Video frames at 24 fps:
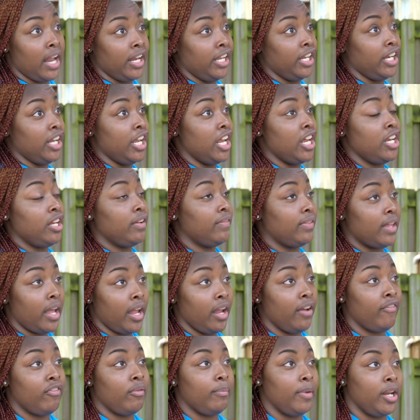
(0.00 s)
I needed any of
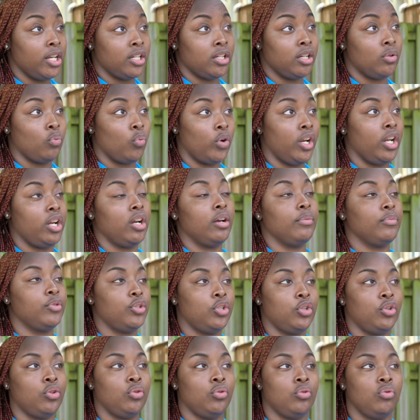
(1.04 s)
that information when it comes
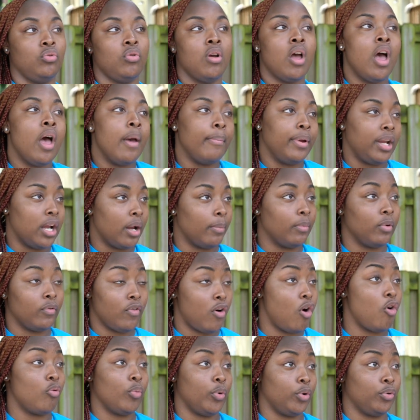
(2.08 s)
to becoming a
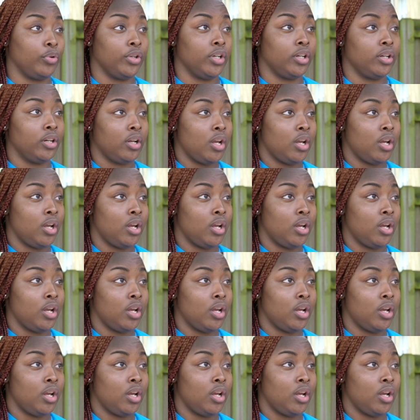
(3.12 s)
homeowner.